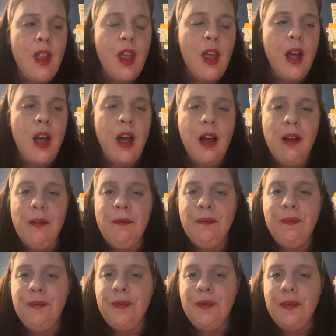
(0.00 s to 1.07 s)
A
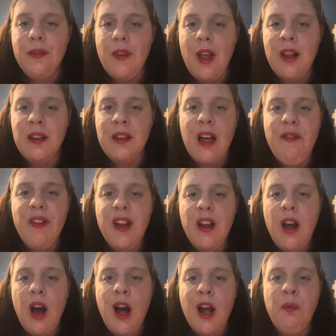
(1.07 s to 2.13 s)
loving
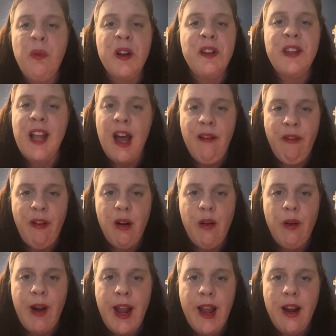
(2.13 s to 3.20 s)
God would never
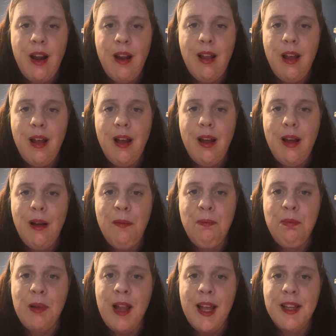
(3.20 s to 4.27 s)
create a
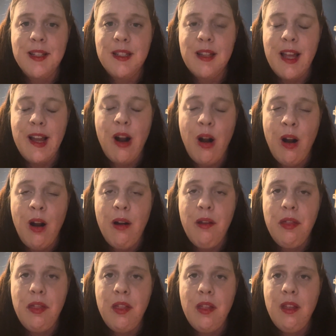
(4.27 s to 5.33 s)
place like
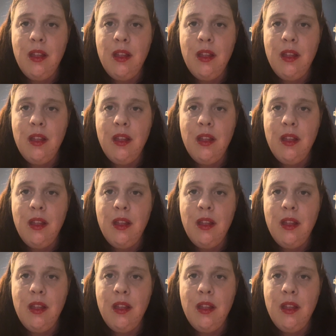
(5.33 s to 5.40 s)
Earth.